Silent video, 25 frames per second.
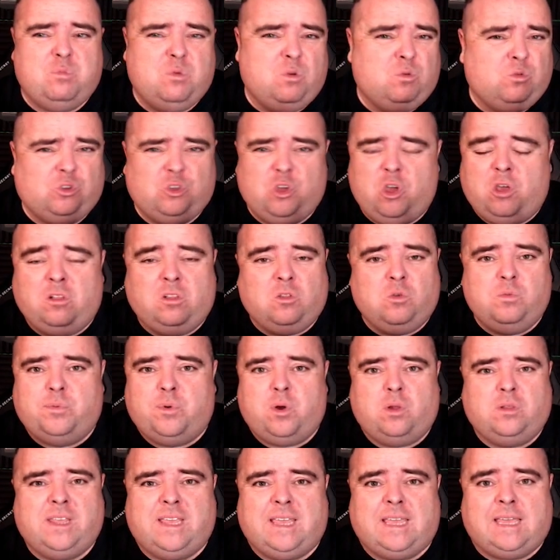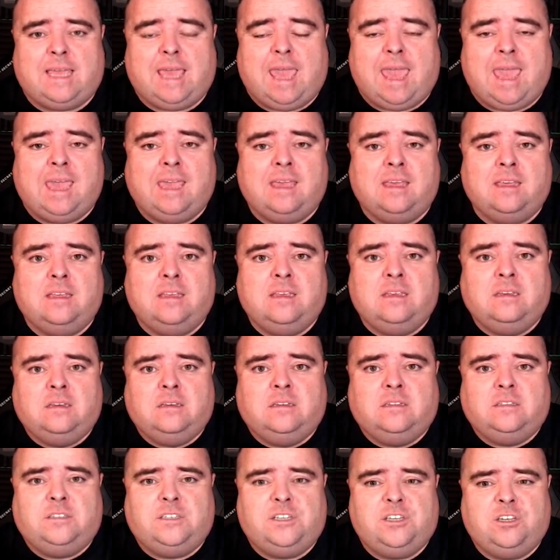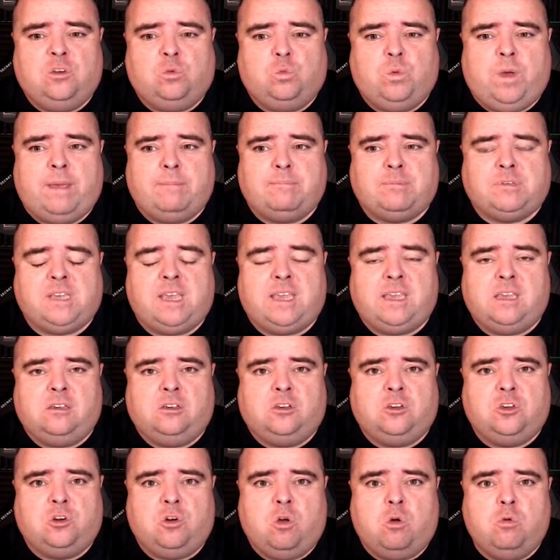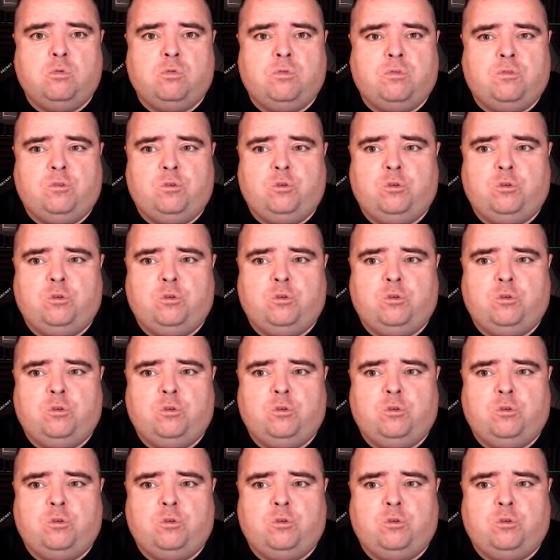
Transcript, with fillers: Well, Google will probably get to your website and crawl through